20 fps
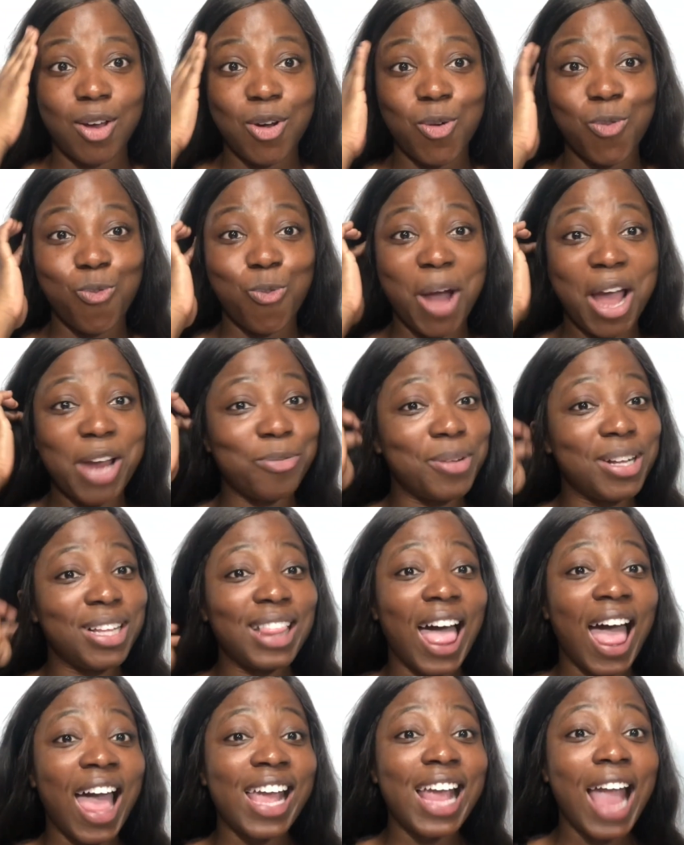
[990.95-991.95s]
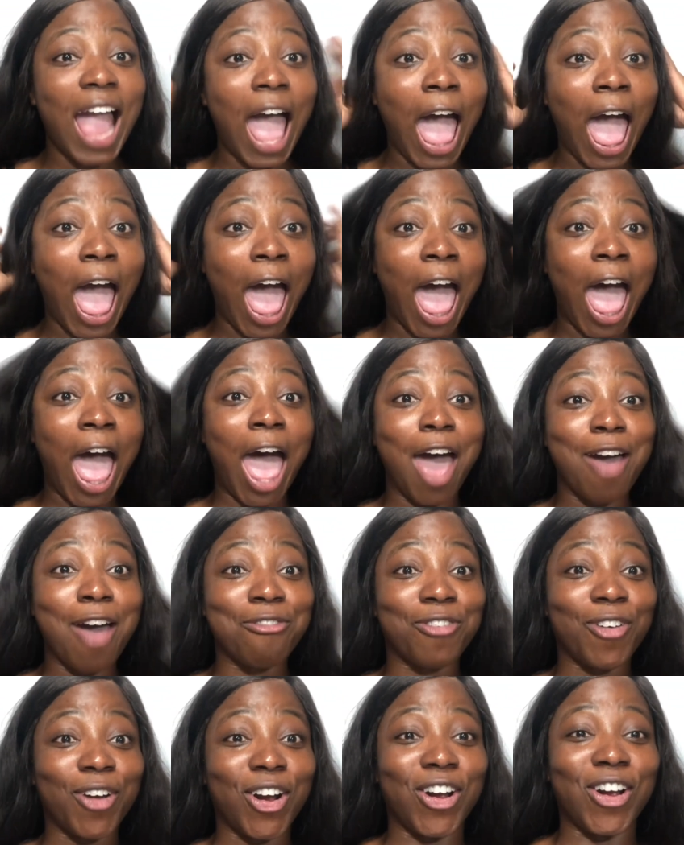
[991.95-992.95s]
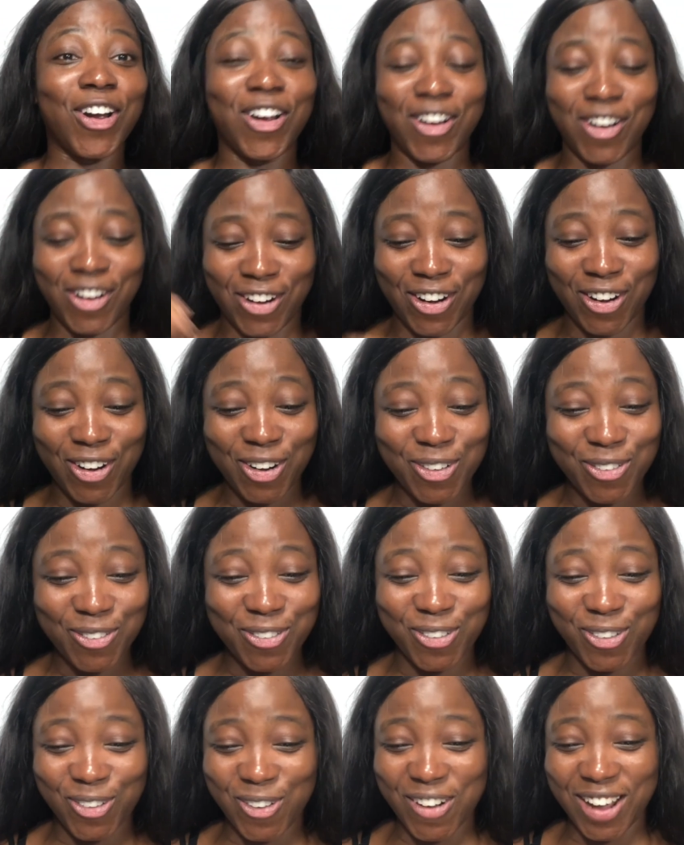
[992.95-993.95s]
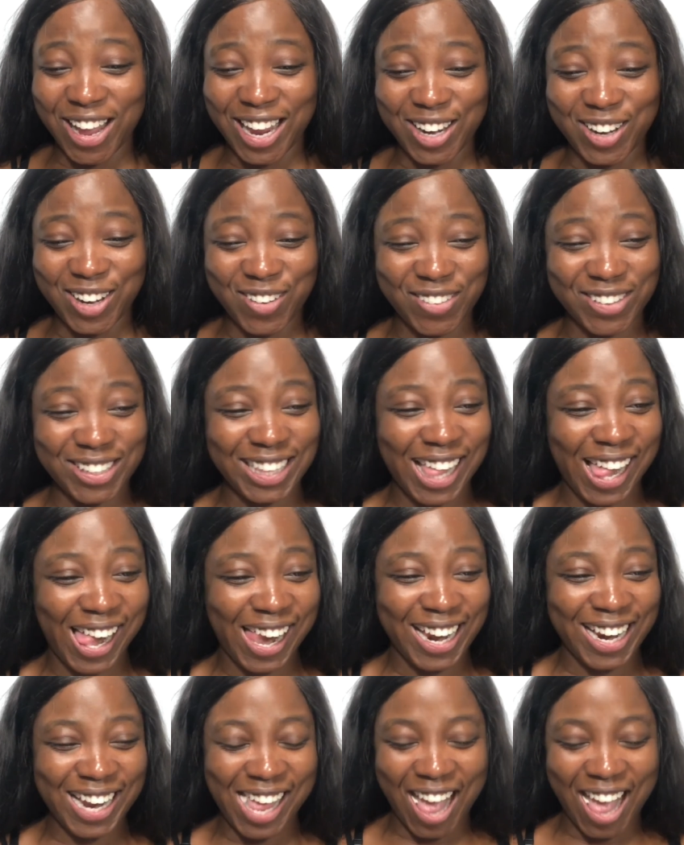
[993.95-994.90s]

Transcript: when will I ever, when will I